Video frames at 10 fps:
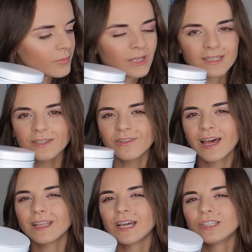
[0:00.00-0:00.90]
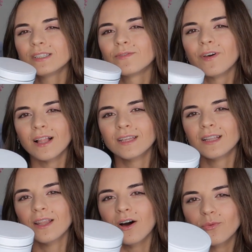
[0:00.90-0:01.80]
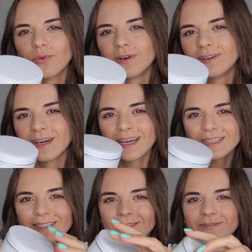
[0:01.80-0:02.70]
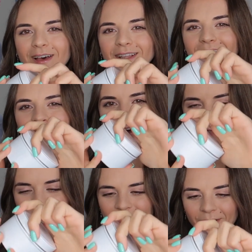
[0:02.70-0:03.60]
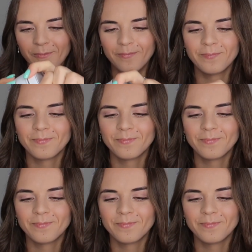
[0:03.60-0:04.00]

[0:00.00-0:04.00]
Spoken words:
Because of that, I just fell in love. I just fell in love with them.